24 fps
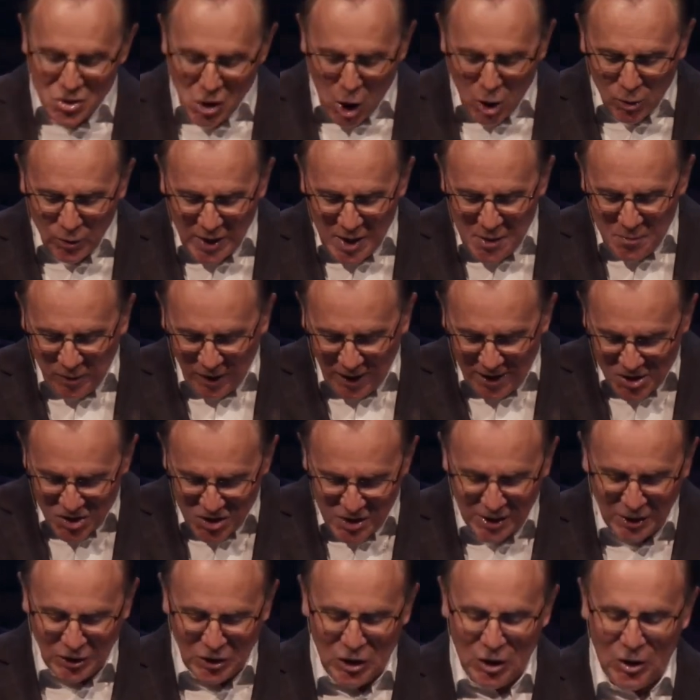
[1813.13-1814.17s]
that is already
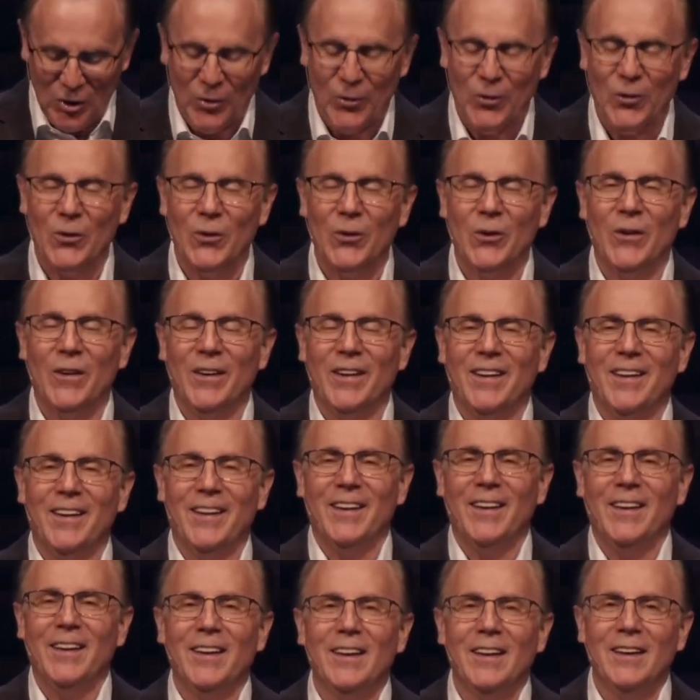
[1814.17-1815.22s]
placed in you.
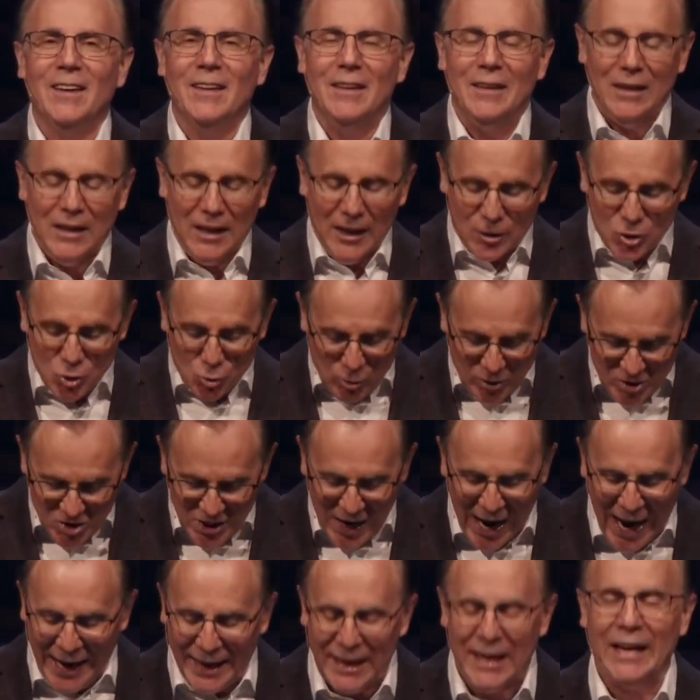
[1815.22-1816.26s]
It's
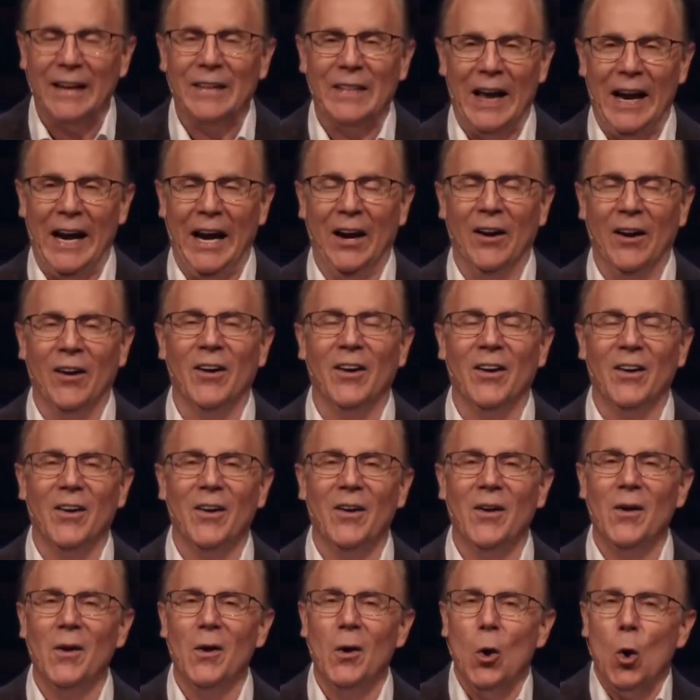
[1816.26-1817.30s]
residing
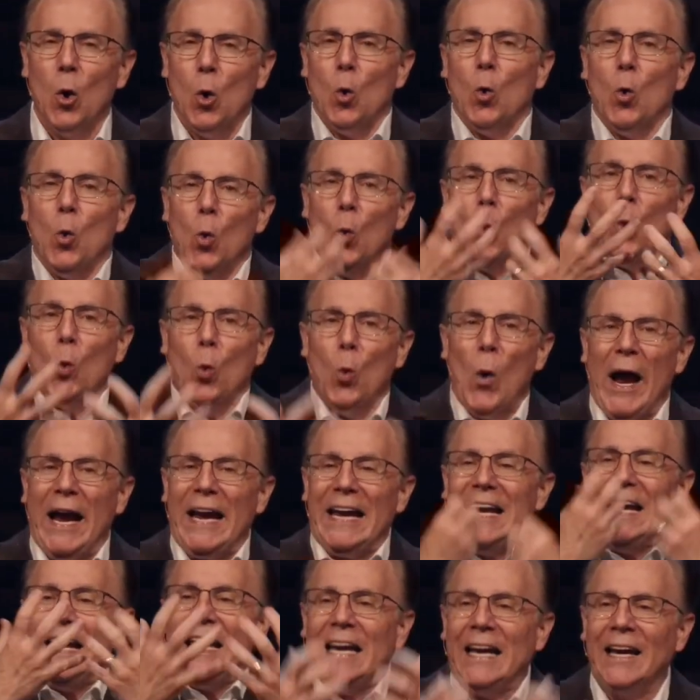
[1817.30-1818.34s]
there,
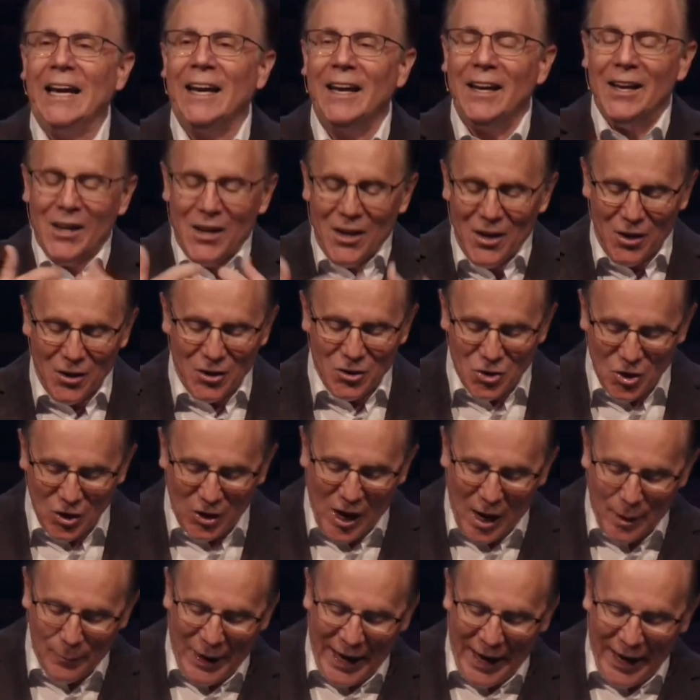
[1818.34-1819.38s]
waiting
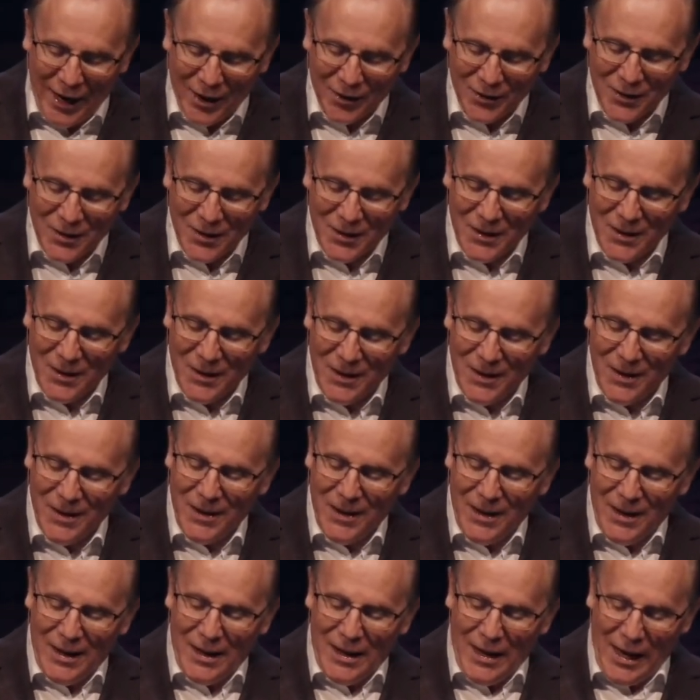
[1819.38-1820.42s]
to come out.
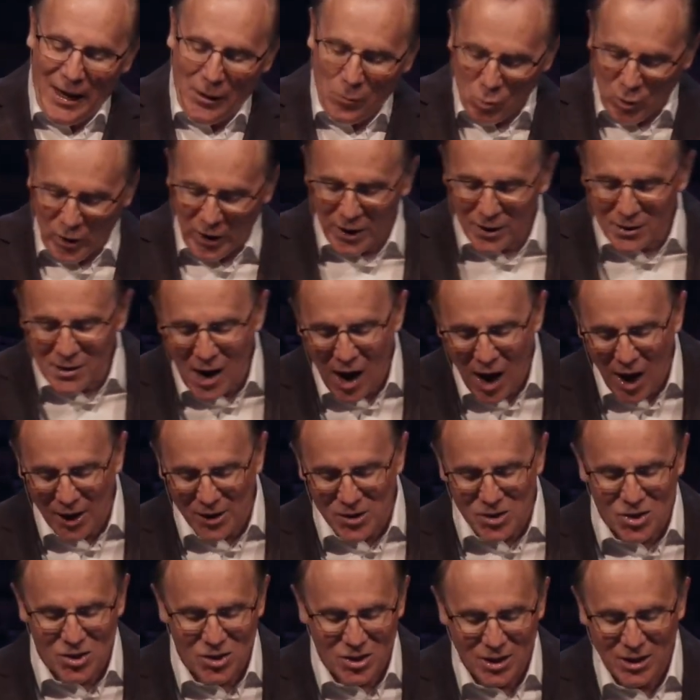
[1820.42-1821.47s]
And when it
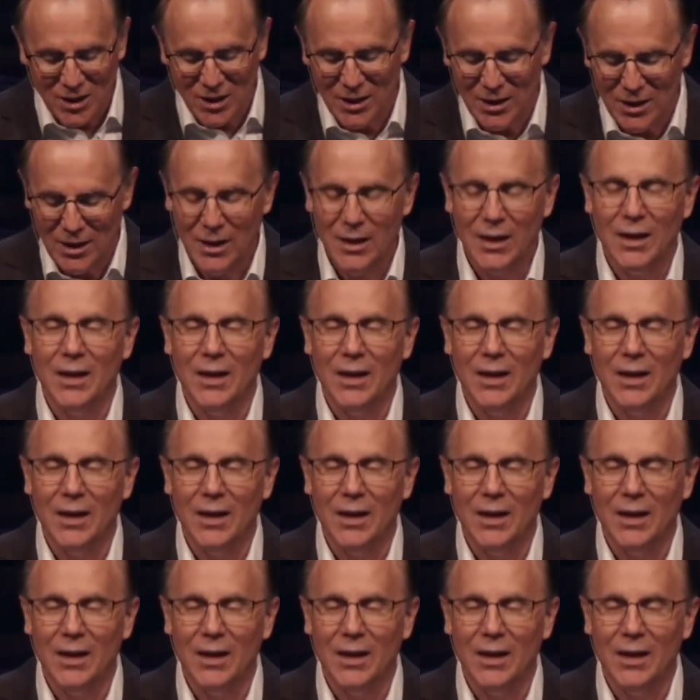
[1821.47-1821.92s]
does,